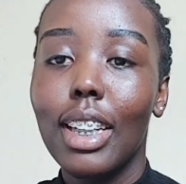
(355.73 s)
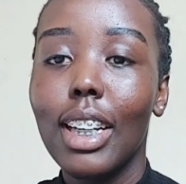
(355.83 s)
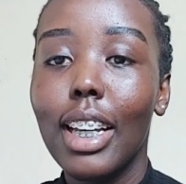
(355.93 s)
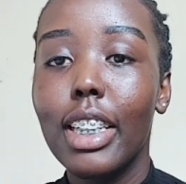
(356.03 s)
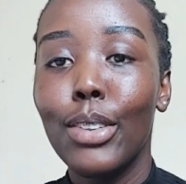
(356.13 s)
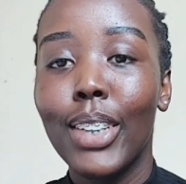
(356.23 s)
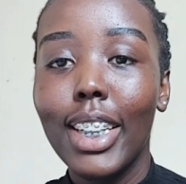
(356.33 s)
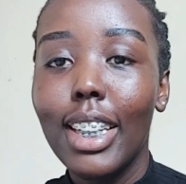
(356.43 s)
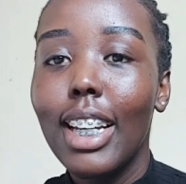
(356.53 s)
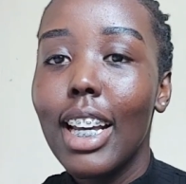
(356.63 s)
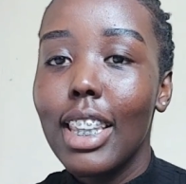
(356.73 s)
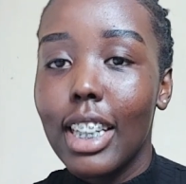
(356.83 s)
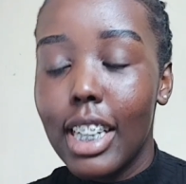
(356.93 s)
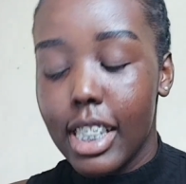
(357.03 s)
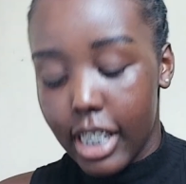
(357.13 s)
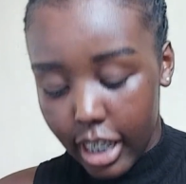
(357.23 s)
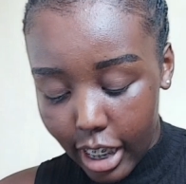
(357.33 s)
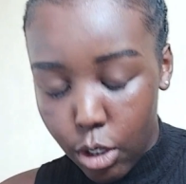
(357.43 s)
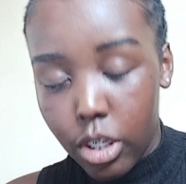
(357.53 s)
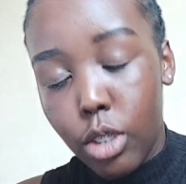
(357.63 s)
Anyway, the next thing
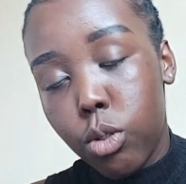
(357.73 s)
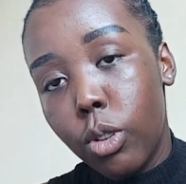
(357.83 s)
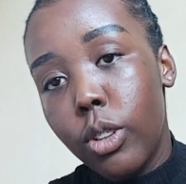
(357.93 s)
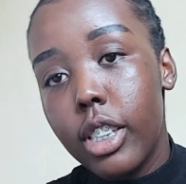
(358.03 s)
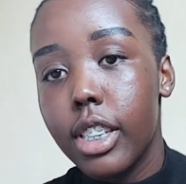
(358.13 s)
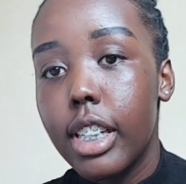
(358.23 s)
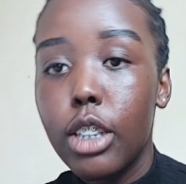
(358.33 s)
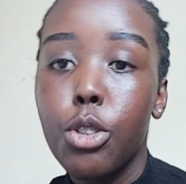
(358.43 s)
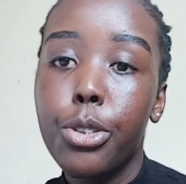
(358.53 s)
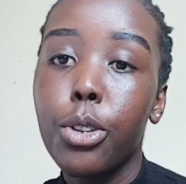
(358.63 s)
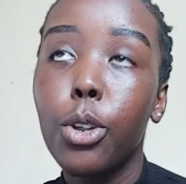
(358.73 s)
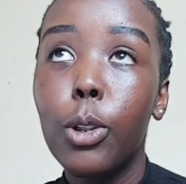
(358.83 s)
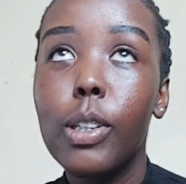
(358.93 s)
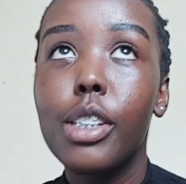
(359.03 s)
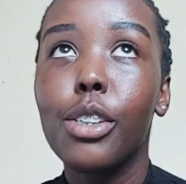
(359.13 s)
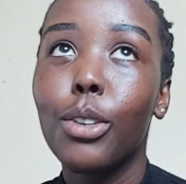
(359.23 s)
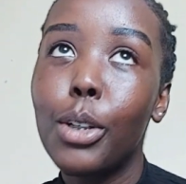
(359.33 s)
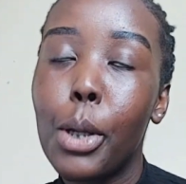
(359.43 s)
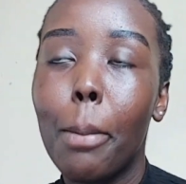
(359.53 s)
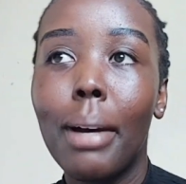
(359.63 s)
that you need to know is that you should always call
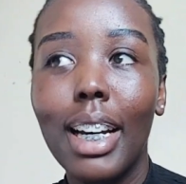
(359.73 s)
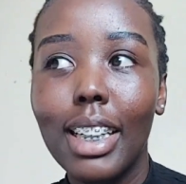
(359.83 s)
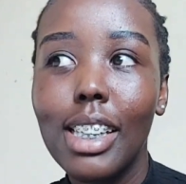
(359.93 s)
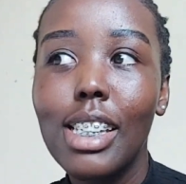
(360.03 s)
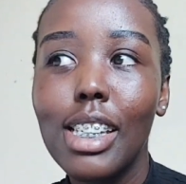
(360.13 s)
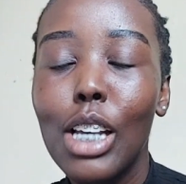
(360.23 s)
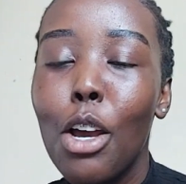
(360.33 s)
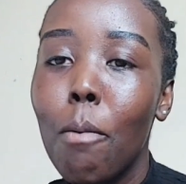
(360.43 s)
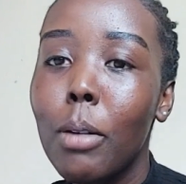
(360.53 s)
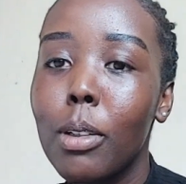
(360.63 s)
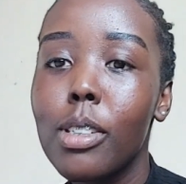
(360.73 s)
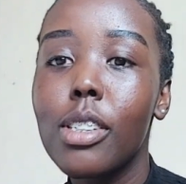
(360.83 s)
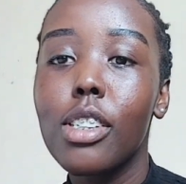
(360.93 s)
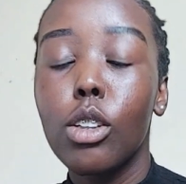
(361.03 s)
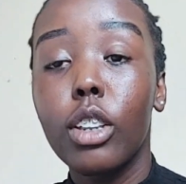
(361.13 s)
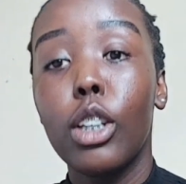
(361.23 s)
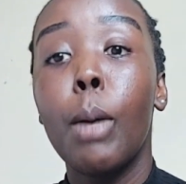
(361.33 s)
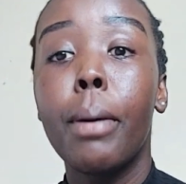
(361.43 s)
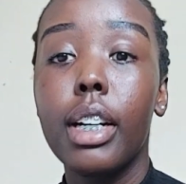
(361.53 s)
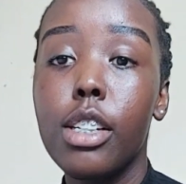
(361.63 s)
your parents, because your
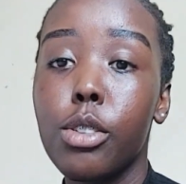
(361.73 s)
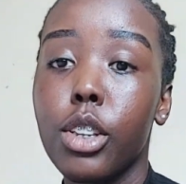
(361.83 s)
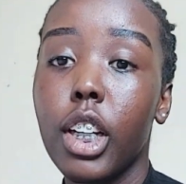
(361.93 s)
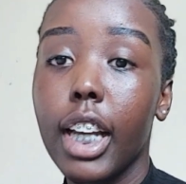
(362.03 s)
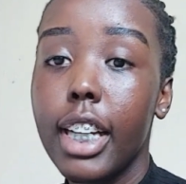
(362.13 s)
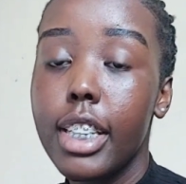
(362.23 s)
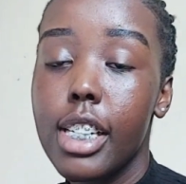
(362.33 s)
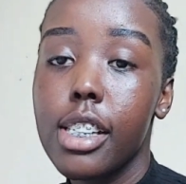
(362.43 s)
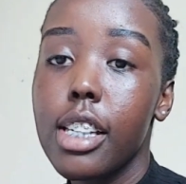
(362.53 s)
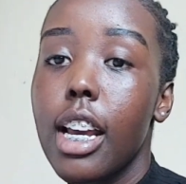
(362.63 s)
parents or your guardians,